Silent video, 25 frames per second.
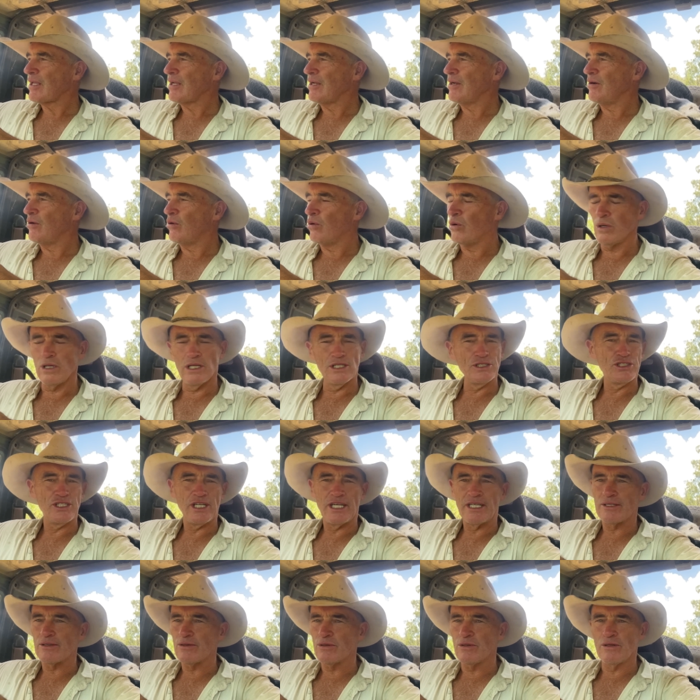All
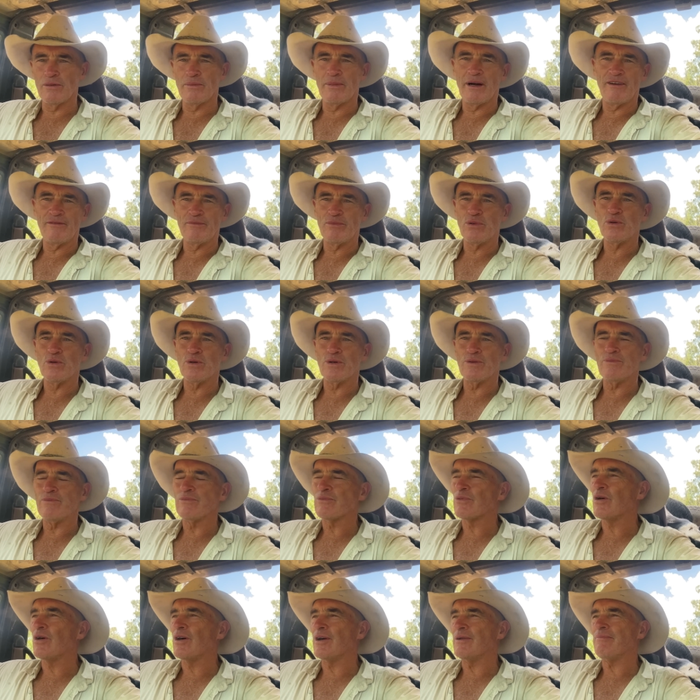legit, all above board,
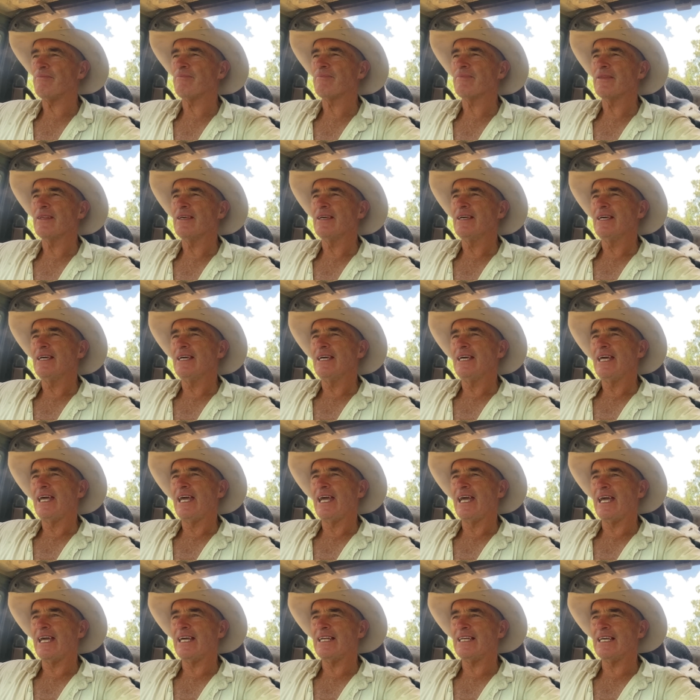right.
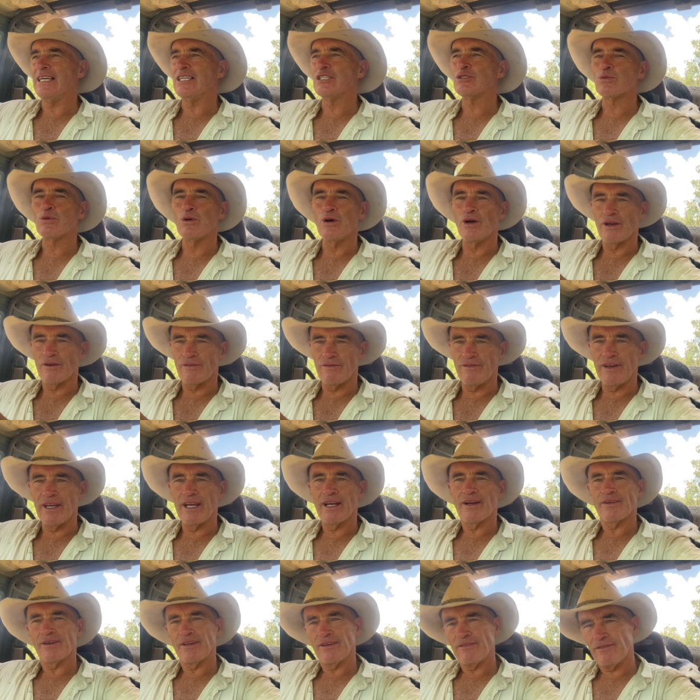And it's worked
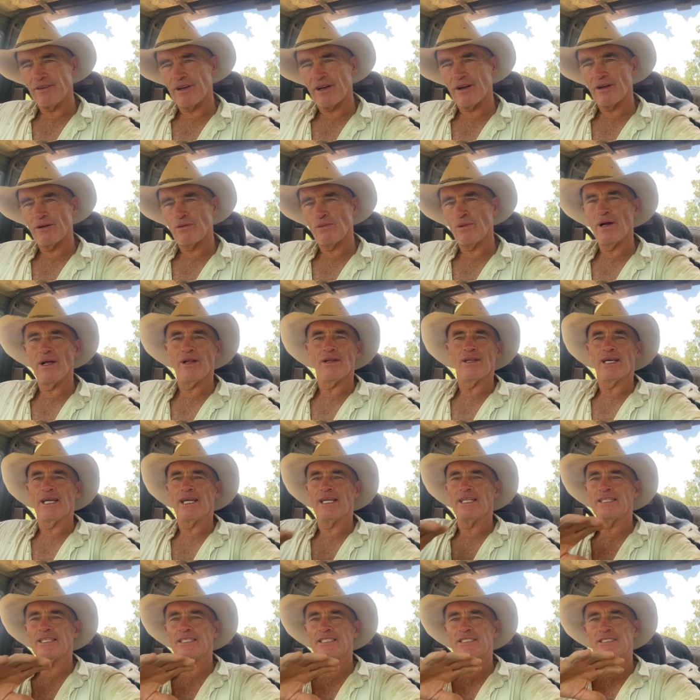very, very well.
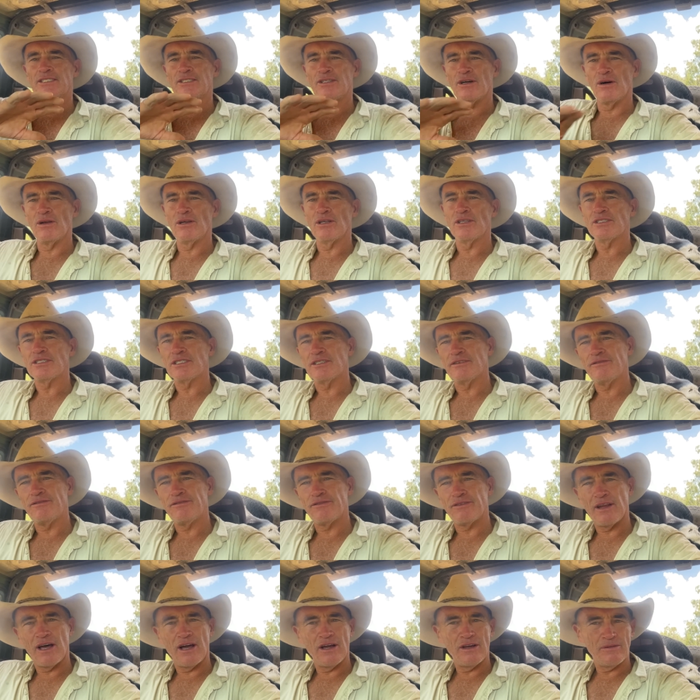And there's dollars have
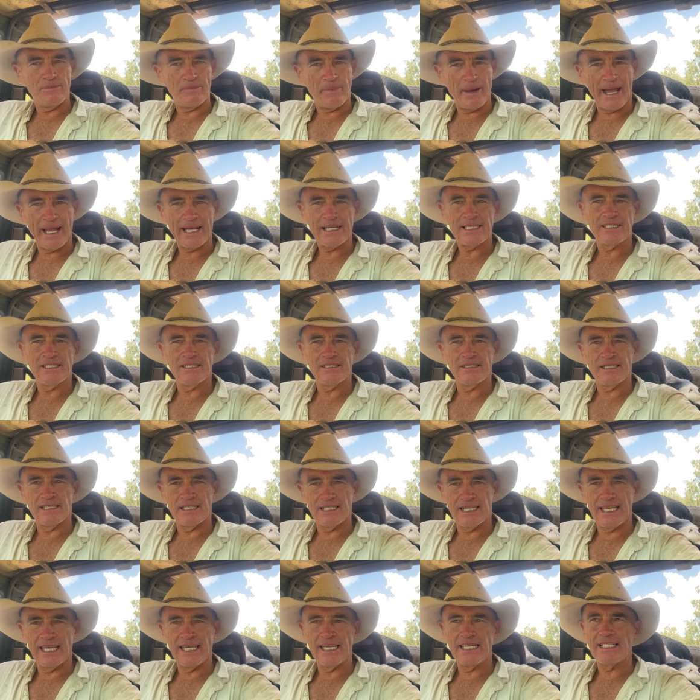flowed back to the
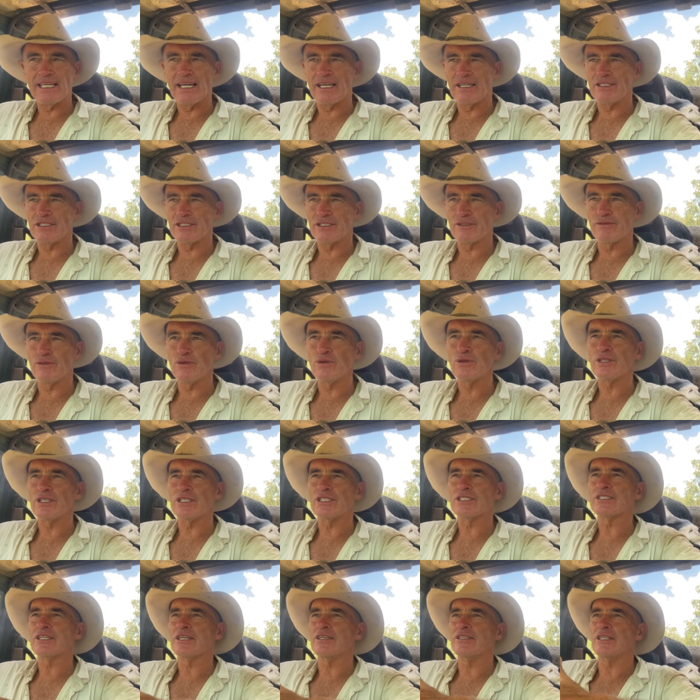landowners for
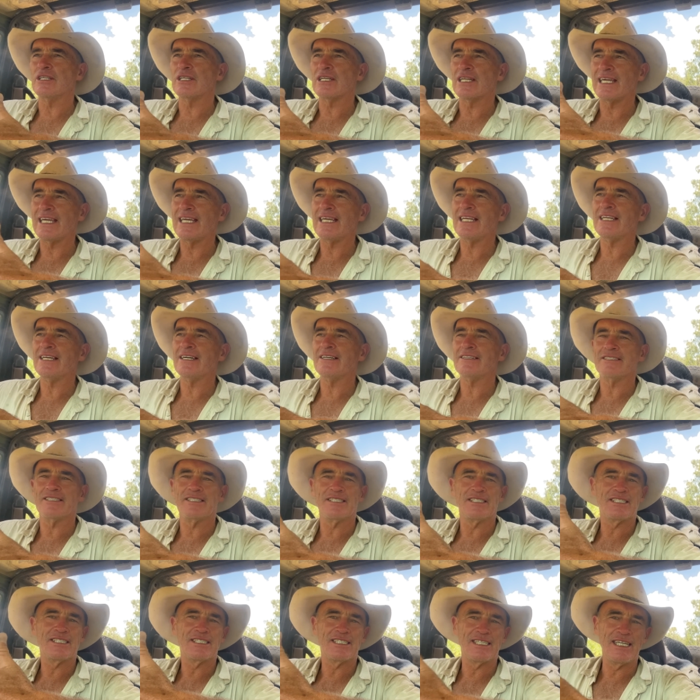this. So the
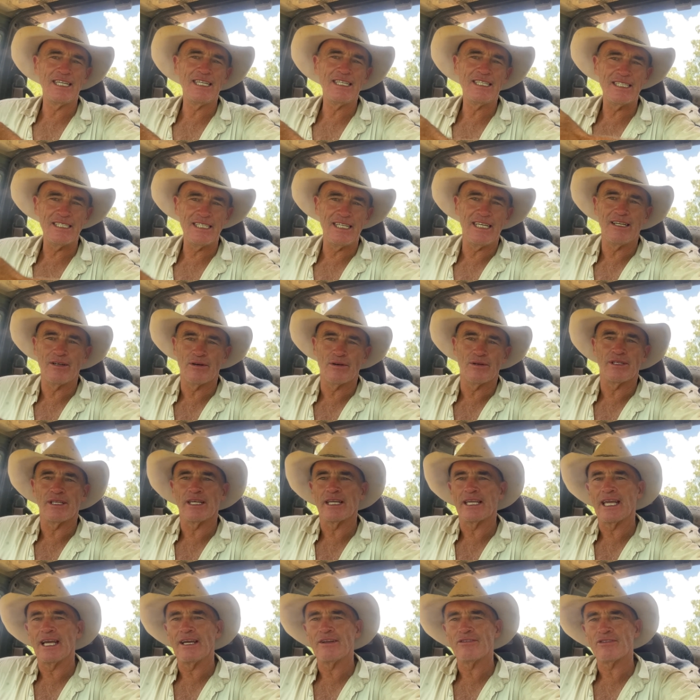landowners see the deer on their
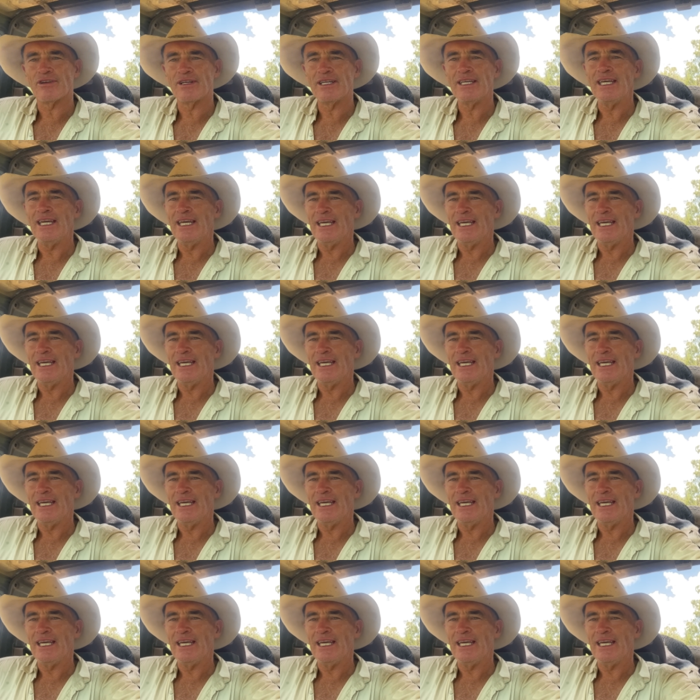country